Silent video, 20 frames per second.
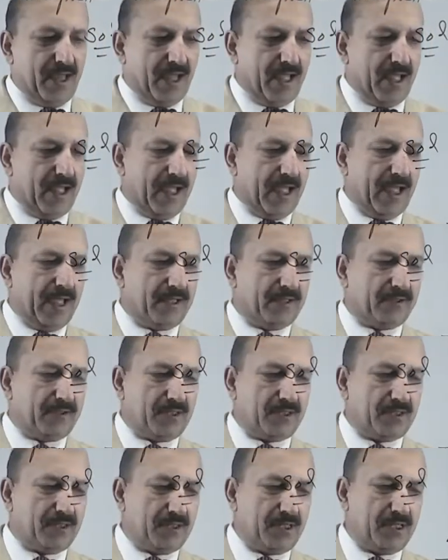and
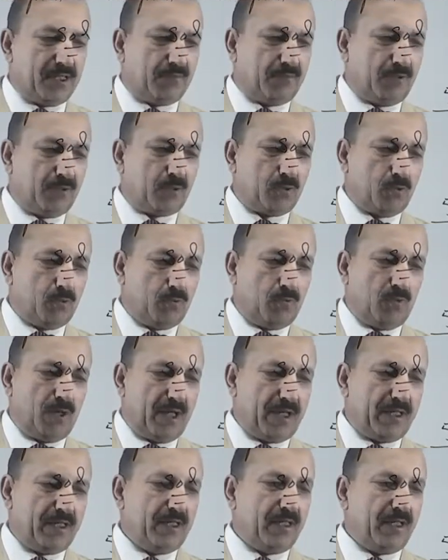this is equal to
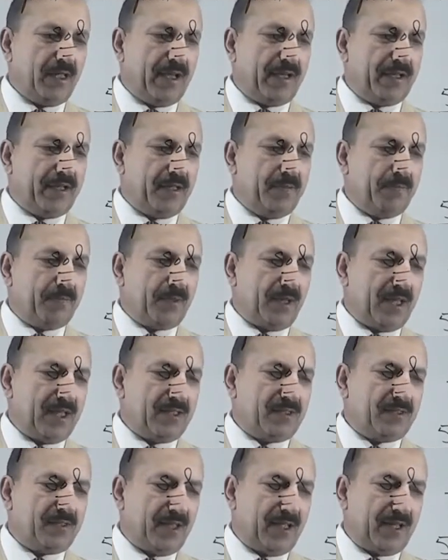y, and
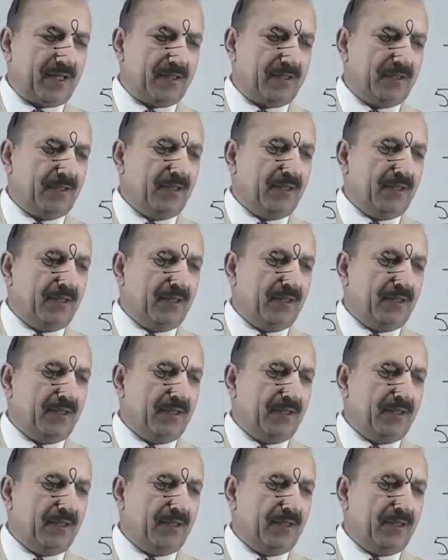implies that